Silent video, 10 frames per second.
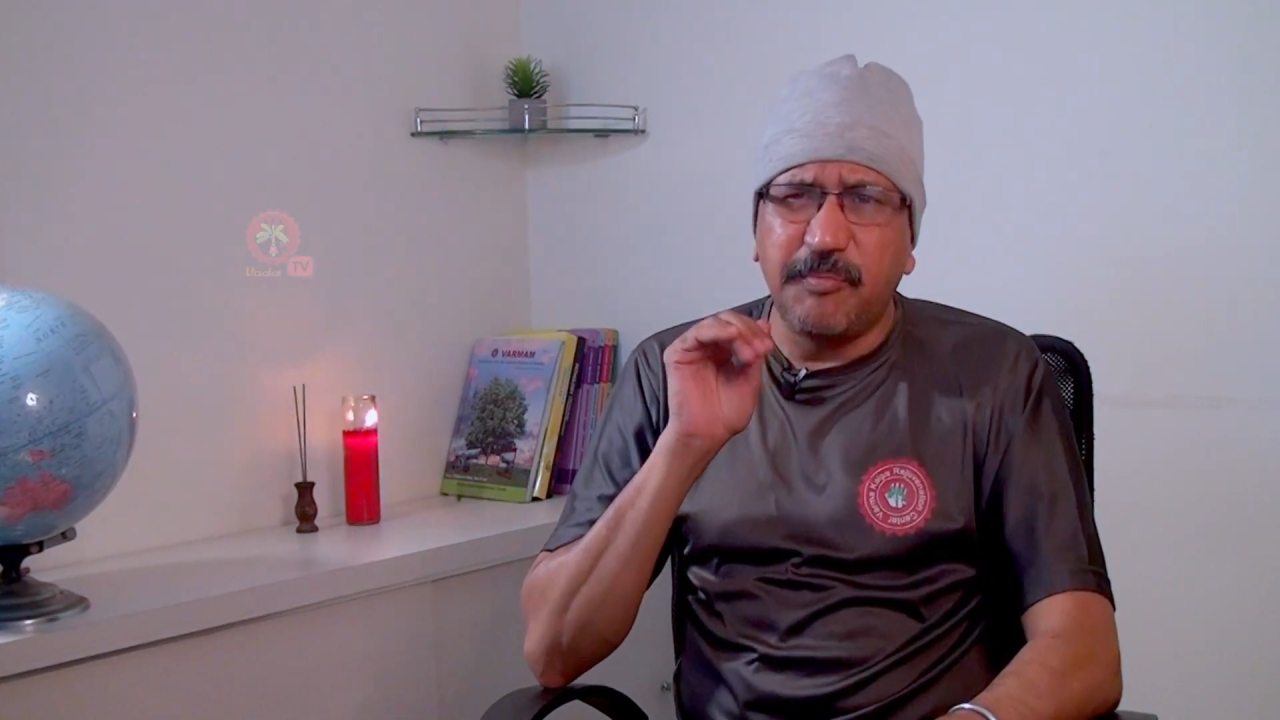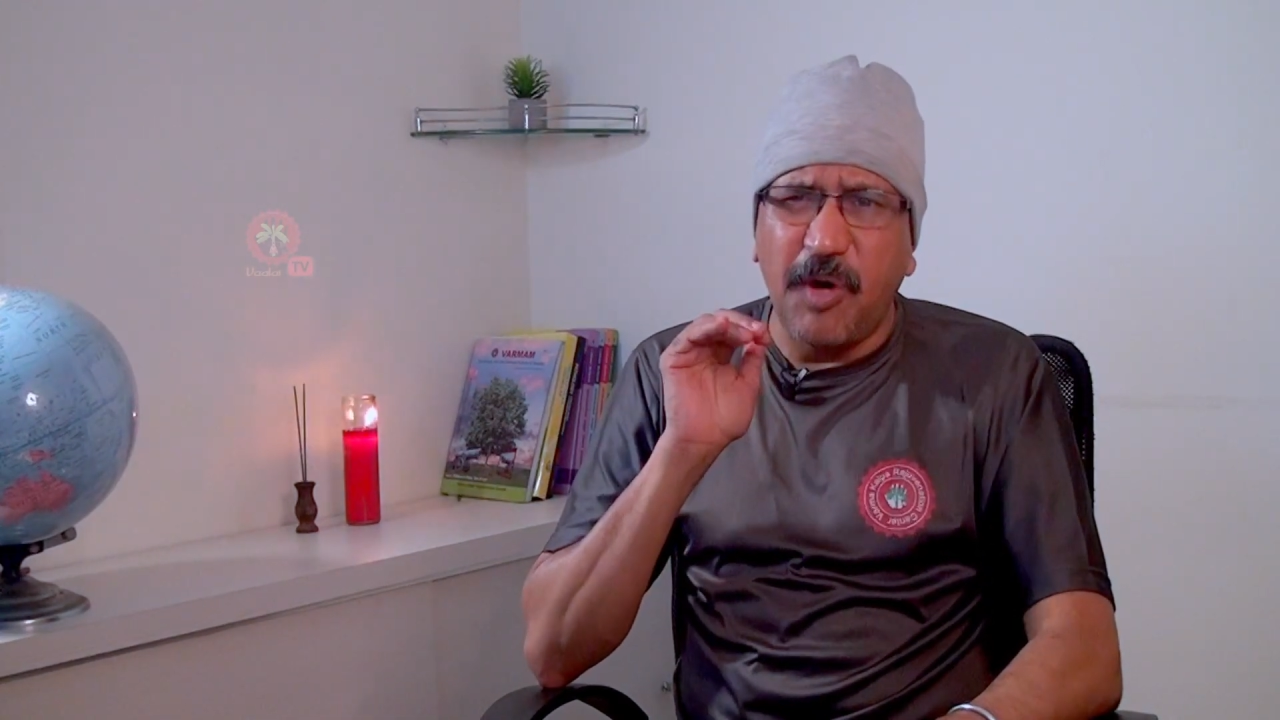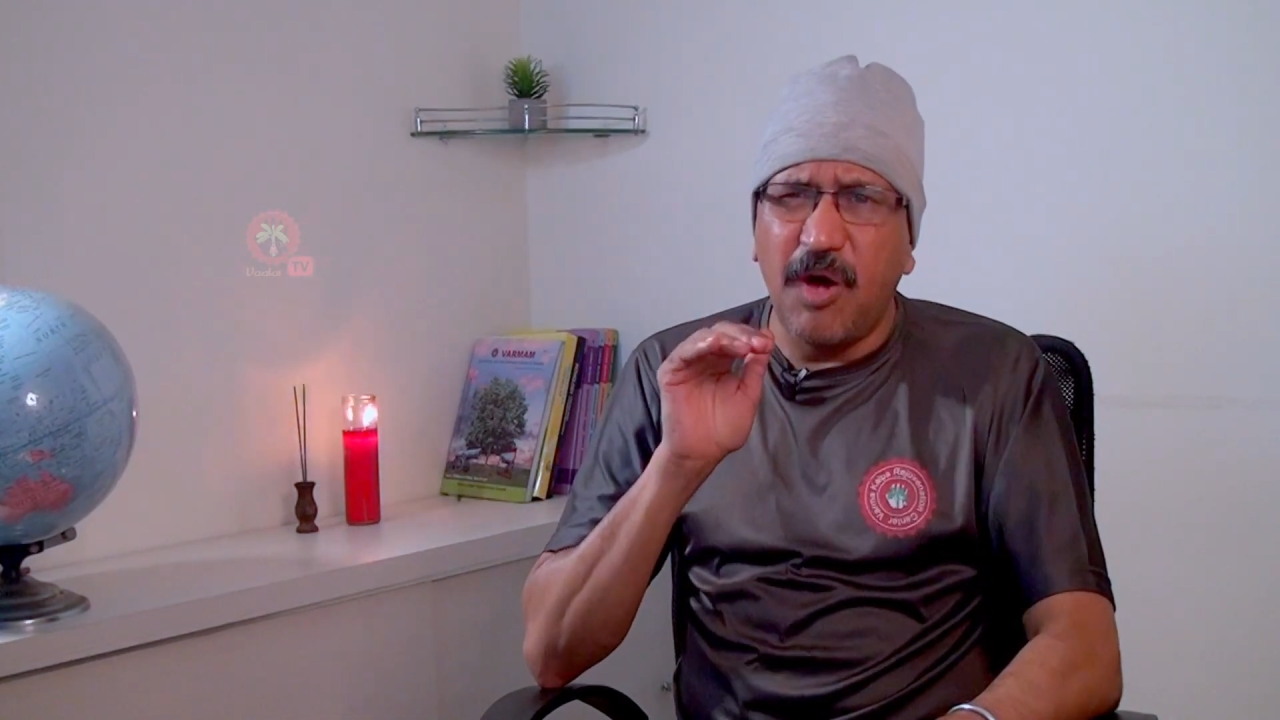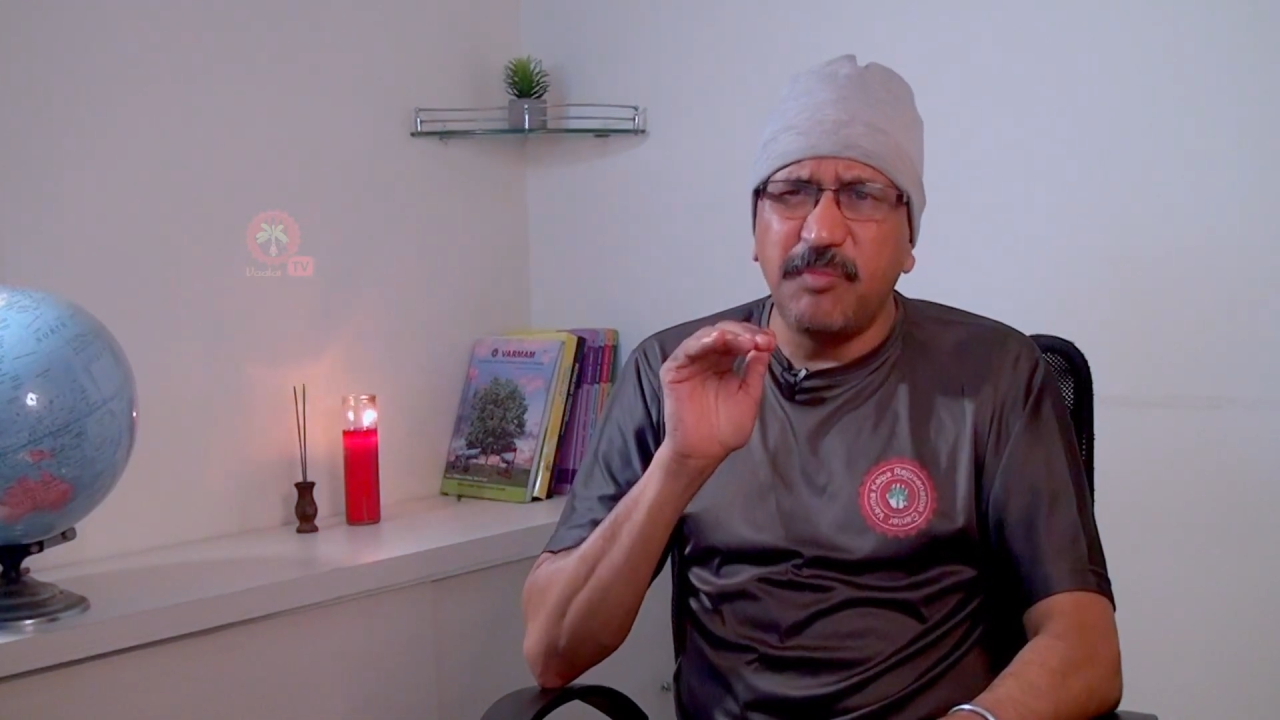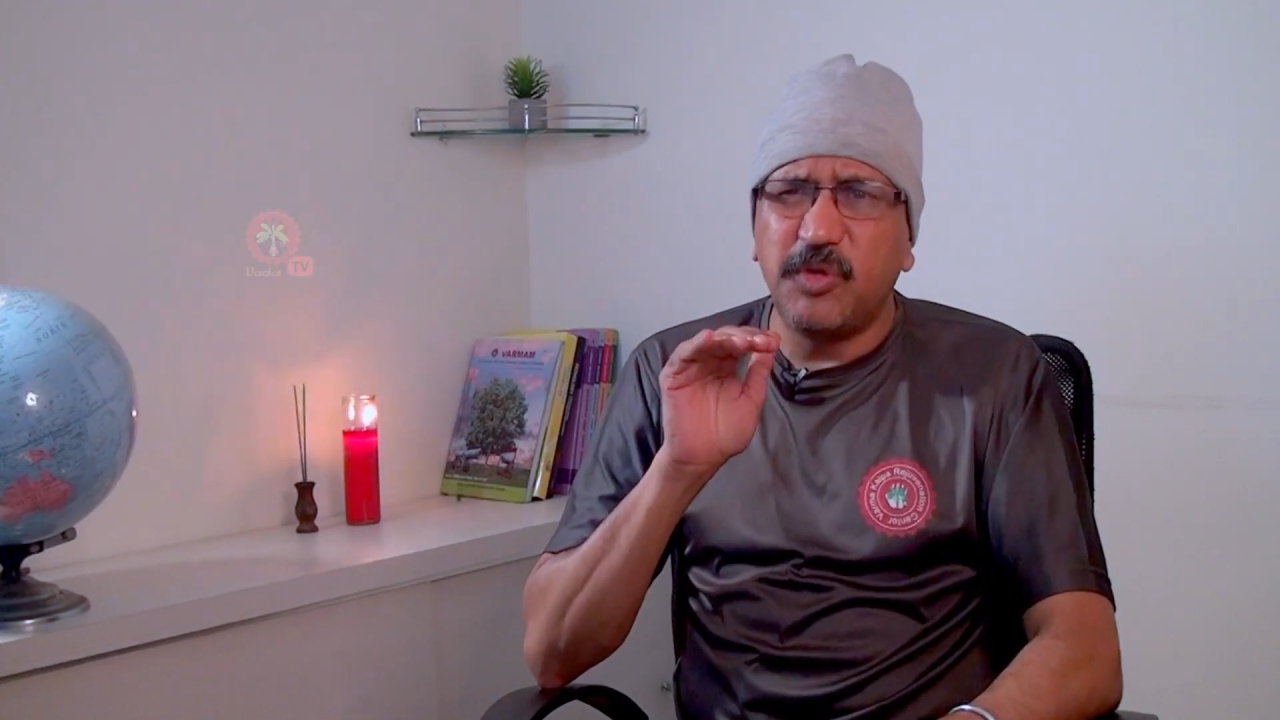
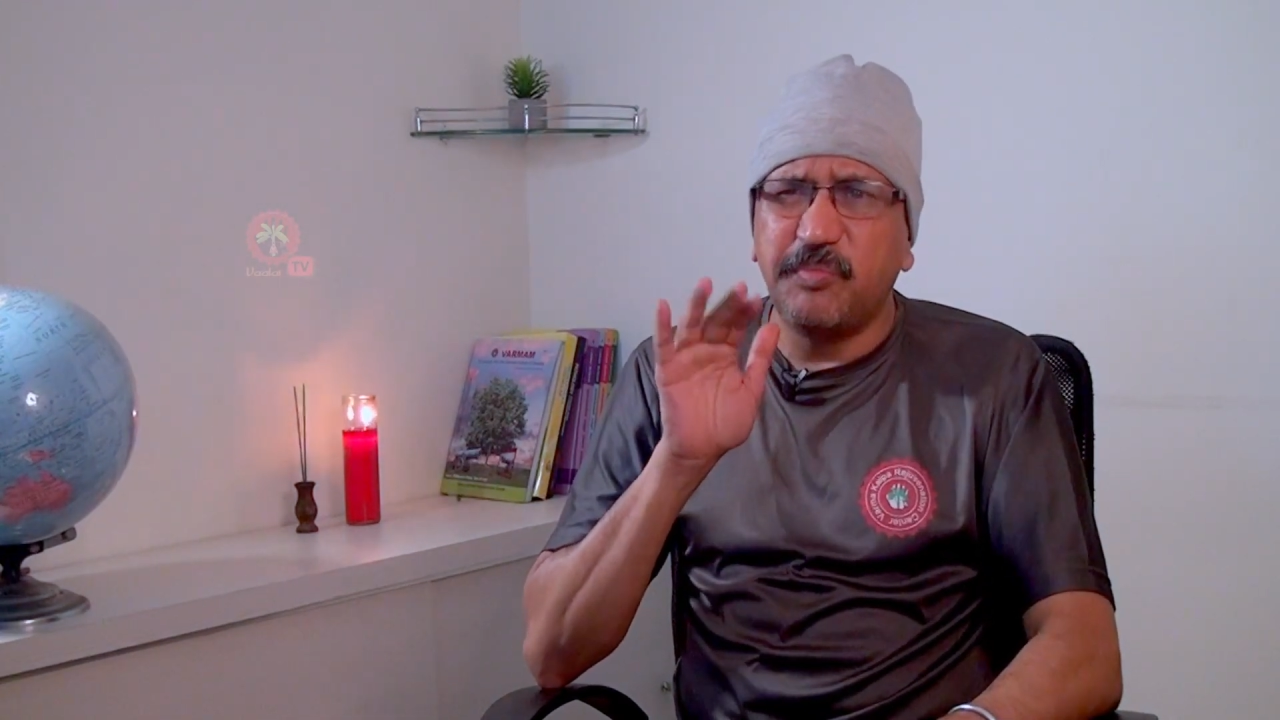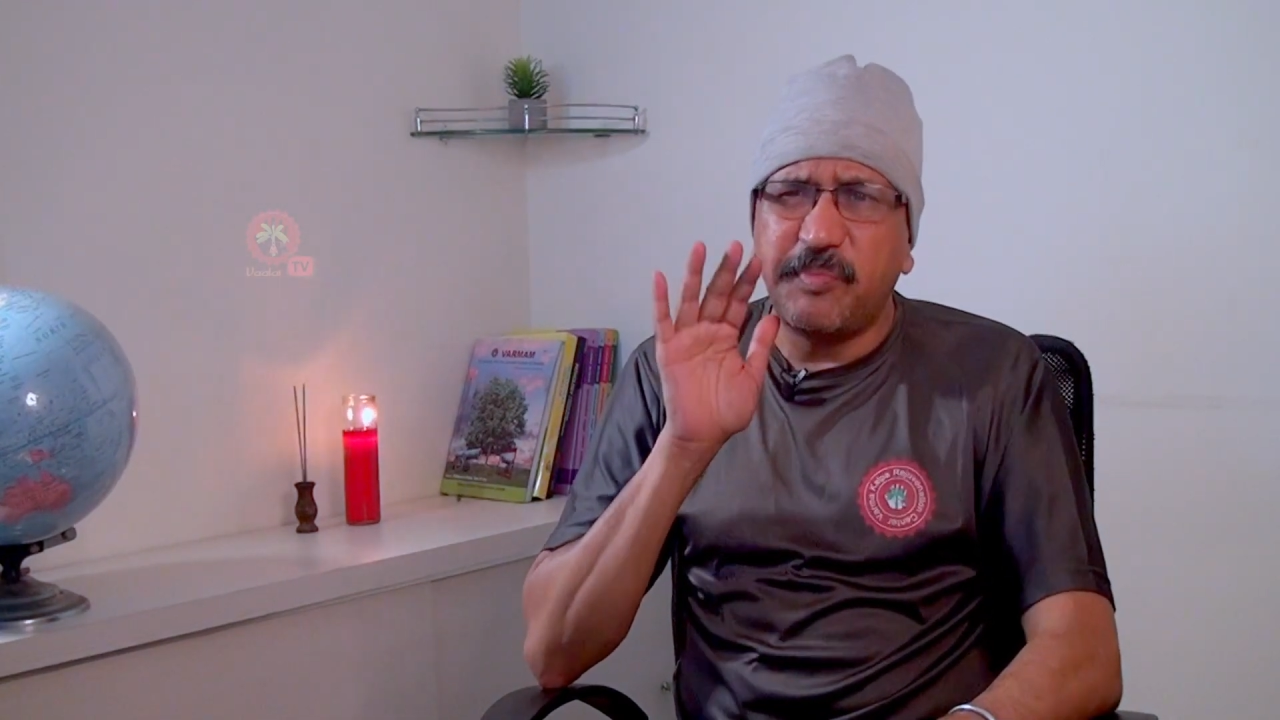palm to